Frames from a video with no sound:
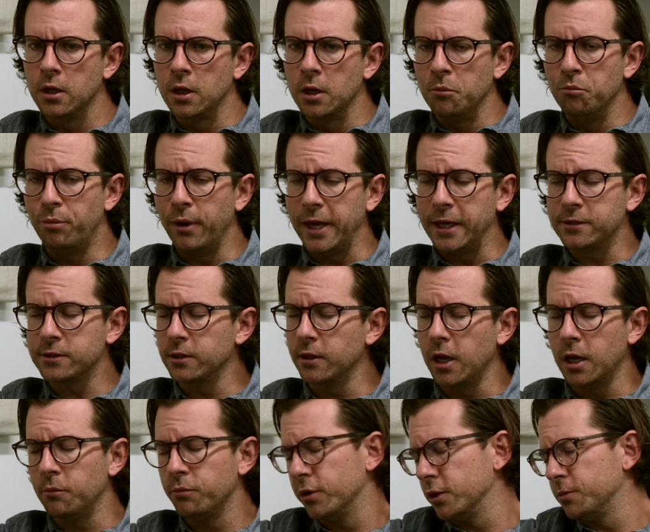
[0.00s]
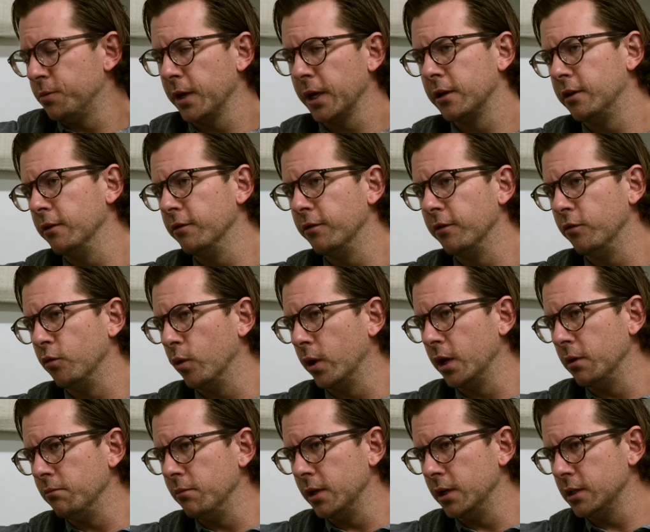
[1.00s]
baseline perspective of what
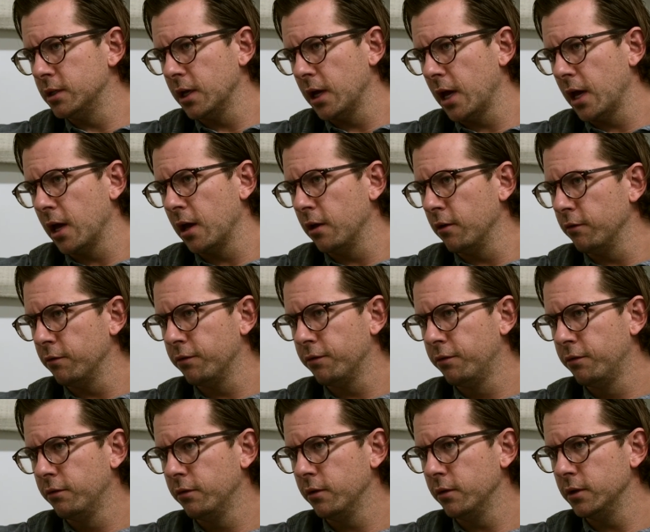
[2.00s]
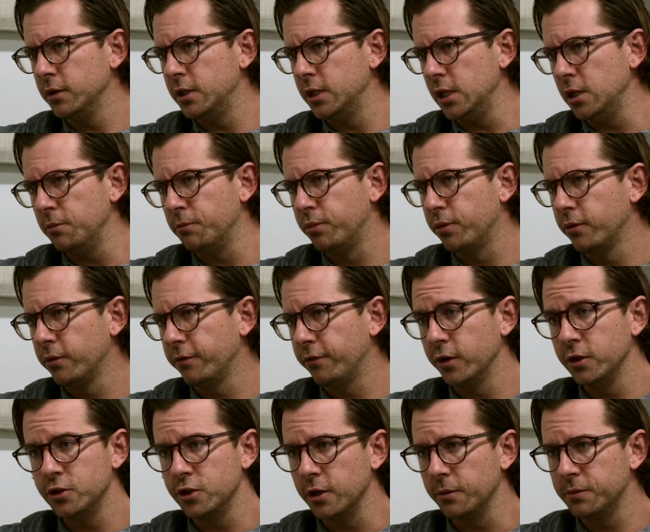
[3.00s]
it meant to have deep
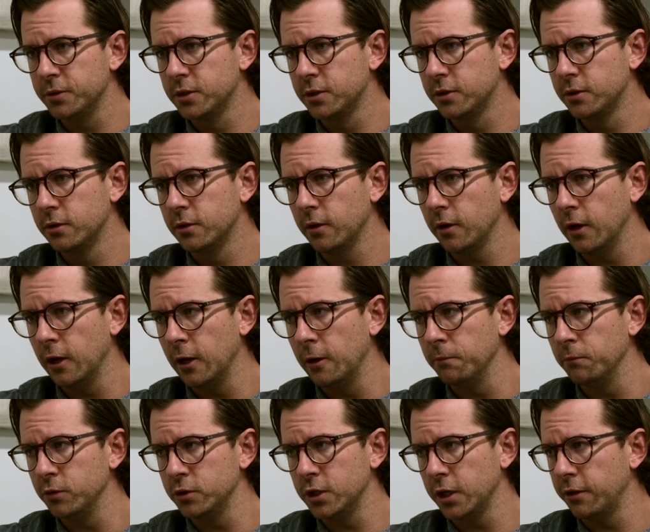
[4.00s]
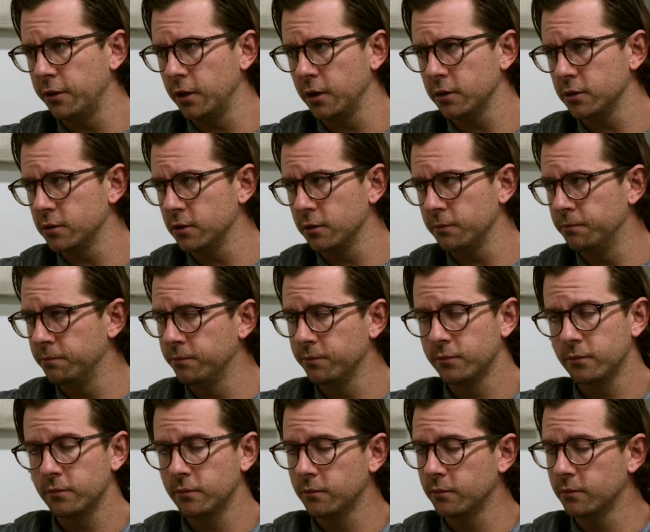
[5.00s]
friendships, which I think is a
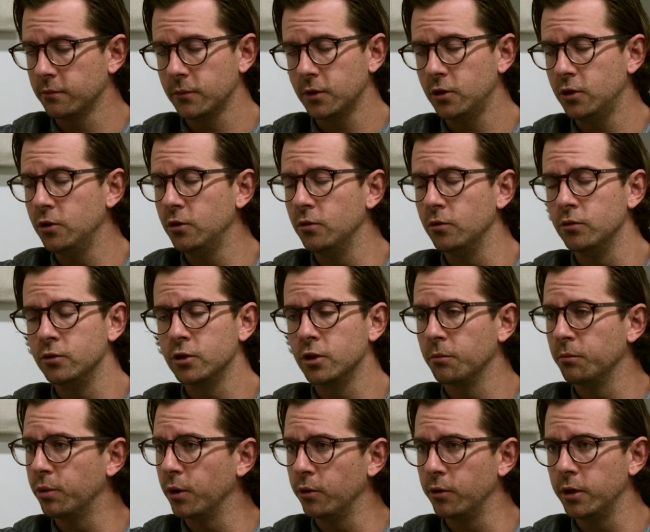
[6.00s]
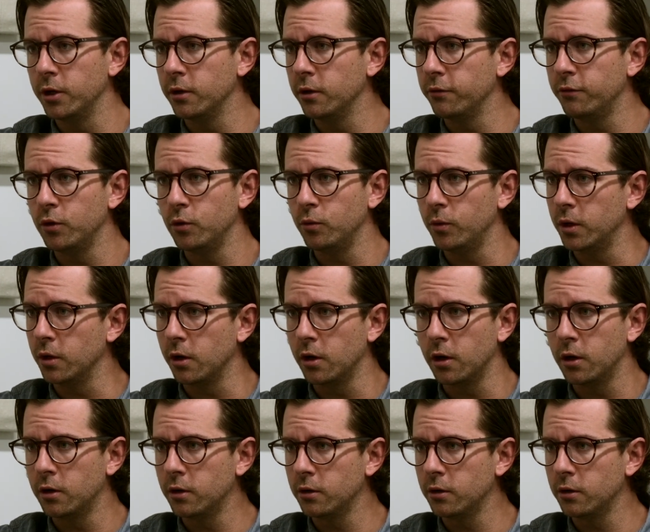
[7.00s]
huge component of who we are,